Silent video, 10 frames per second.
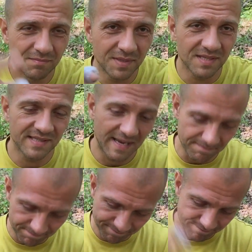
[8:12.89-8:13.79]
because I
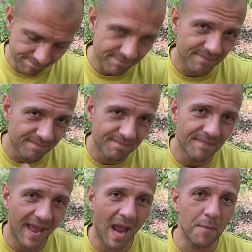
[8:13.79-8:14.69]

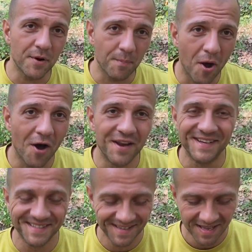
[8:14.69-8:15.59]
hammered upon it.